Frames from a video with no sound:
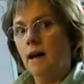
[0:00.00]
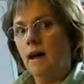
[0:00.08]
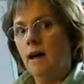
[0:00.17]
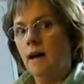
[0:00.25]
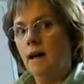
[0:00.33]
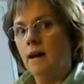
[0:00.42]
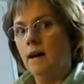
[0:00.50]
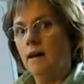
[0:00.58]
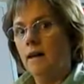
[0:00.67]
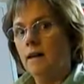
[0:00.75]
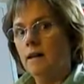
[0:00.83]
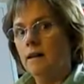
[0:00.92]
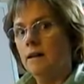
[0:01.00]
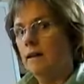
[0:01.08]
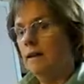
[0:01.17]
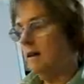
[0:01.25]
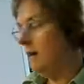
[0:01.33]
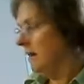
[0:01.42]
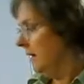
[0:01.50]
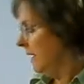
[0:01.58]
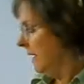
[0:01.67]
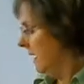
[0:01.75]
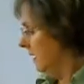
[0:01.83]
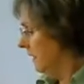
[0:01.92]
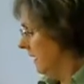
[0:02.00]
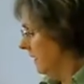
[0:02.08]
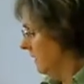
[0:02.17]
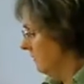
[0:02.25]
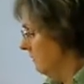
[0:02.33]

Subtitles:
N, and then